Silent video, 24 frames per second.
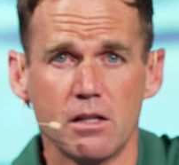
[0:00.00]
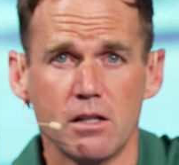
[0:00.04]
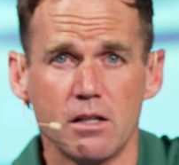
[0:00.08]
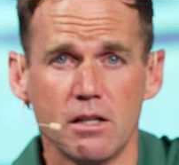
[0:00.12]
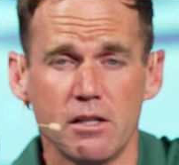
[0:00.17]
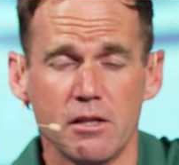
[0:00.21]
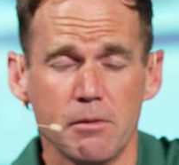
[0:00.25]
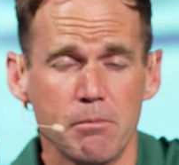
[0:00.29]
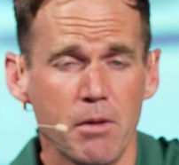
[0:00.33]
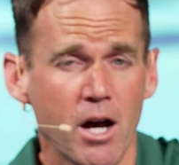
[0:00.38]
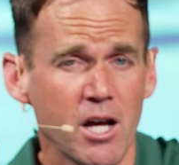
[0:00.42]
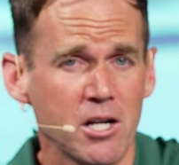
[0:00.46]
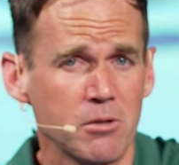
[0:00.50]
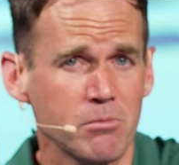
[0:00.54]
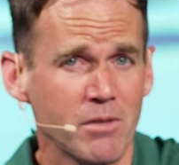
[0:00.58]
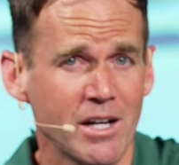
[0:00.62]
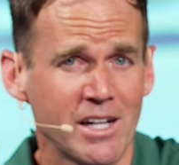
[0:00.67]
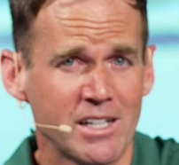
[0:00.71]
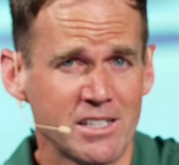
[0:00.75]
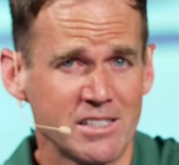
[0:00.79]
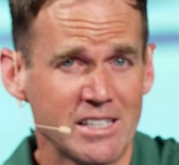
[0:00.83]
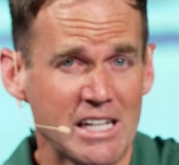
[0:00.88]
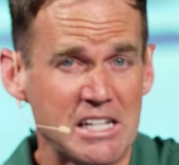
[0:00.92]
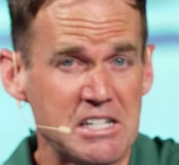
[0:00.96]
And the bottom
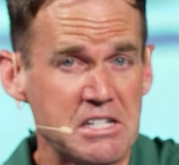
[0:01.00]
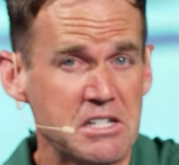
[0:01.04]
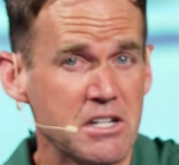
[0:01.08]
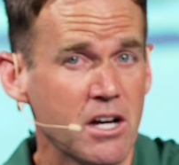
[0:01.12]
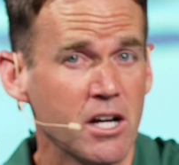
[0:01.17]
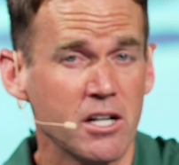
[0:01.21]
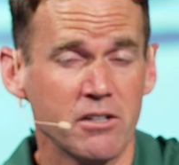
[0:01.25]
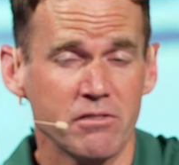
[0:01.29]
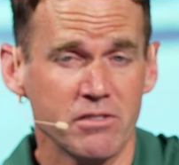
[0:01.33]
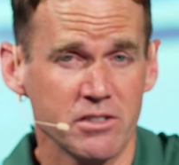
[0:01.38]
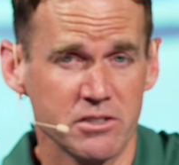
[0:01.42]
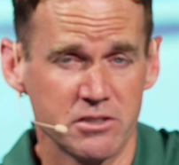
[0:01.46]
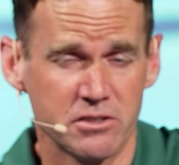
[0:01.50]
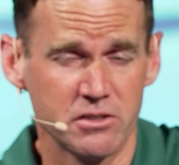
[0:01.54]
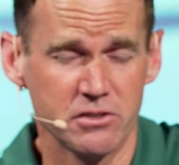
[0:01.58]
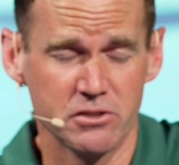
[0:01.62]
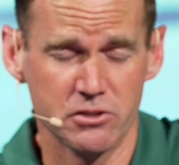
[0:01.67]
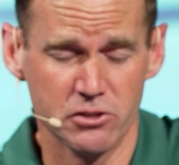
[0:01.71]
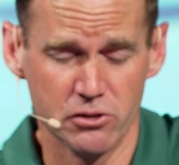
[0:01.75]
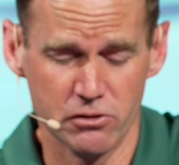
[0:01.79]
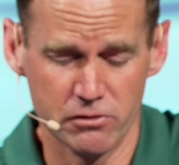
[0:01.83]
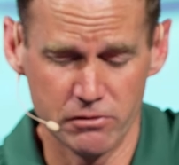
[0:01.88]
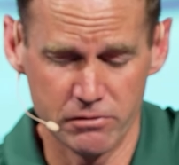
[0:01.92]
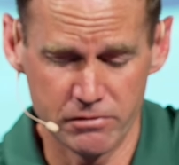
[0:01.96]
line is that none of us
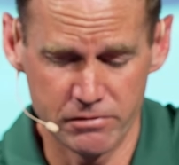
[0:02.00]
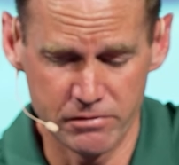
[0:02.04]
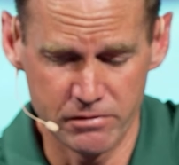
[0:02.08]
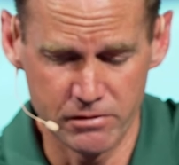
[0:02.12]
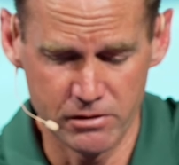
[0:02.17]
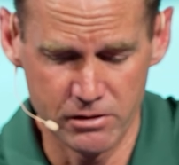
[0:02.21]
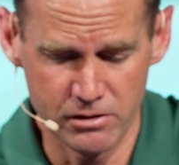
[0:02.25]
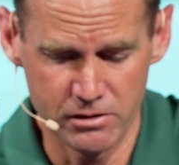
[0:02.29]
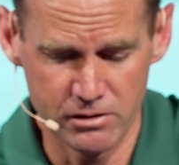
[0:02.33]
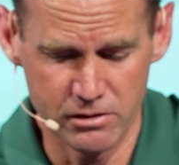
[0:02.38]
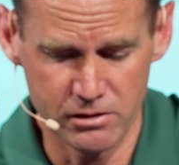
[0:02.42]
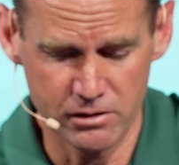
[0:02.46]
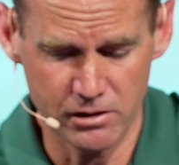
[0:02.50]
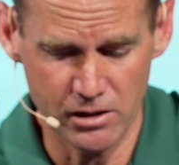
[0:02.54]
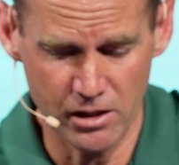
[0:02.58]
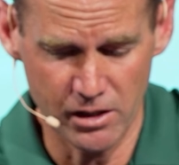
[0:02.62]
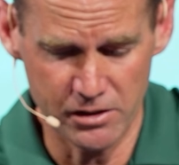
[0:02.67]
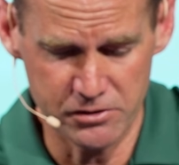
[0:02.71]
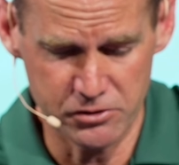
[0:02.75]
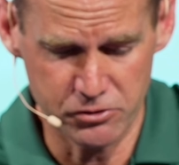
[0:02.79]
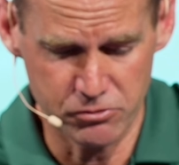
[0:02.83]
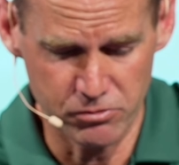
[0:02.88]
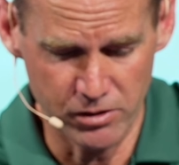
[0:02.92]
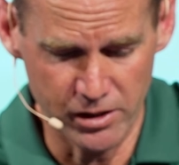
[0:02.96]
deserve
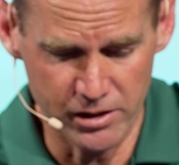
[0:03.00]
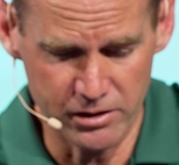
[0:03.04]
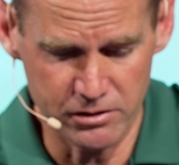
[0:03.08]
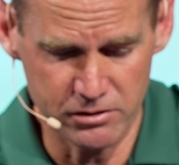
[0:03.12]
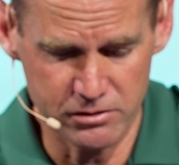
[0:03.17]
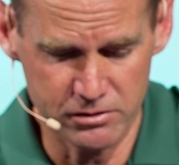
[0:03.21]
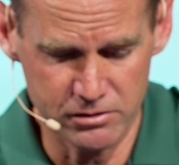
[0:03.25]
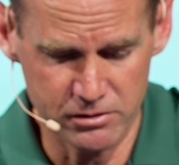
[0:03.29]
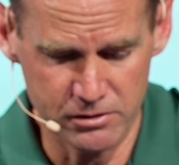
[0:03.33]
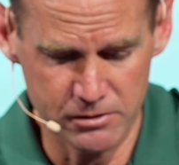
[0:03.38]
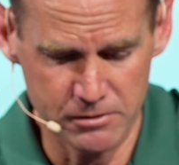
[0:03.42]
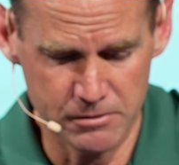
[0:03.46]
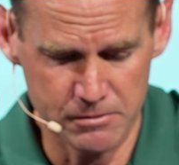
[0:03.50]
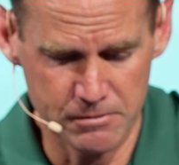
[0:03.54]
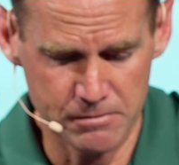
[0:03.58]
God's grace.